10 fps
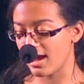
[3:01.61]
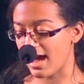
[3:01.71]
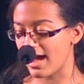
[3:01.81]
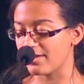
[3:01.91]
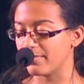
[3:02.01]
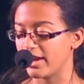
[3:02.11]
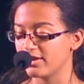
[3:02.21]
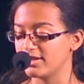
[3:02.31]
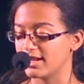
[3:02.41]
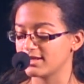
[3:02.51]
I
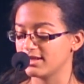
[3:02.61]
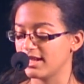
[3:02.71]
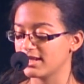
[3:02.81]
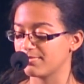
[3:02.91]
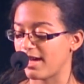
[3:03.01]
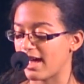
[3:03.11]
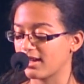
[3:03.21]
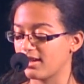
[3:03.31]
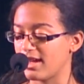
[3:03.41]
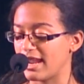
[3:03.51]
admire Dustin Lance
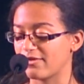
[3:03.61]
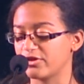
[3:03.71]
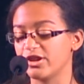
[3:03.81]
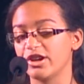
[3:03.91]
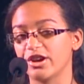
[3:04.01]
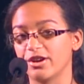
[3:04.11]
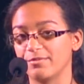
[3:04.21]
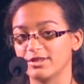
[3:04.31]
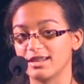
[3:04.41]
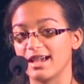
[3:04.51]
Black, and after you hear
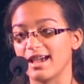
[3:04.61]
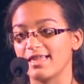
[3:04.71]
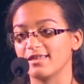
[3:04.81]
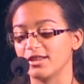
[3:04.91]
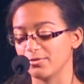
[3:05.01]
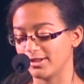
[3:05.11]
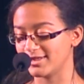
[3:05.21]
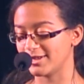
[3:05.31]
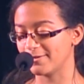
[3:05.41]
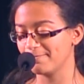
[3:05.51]
him tonight, I think you will
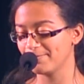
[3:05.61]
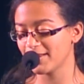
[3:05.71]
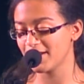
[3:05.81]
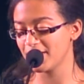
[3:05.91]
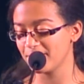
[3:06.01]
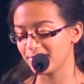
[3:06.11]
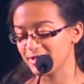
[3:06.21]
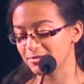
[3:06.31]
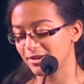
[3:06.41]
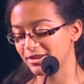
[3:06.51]
too.
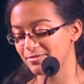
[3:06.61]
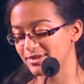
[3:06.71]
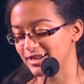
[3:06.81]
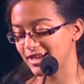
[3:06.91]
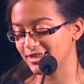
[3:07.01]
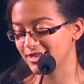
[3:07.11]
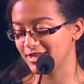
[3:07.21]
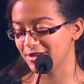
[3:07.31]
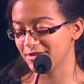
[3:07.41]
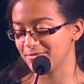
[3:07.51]
Please welcome tonight's
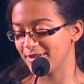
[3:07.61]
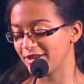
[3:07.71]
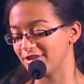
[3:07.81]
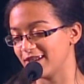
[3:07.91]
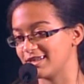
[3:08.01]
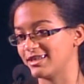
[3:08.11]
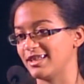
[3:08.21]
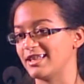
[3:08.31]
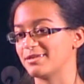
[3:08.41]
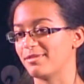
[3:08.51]
keynote speaker, Dustin
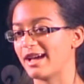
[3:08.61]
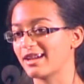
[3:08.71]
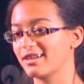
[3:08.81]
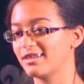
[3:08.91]
Lance Black.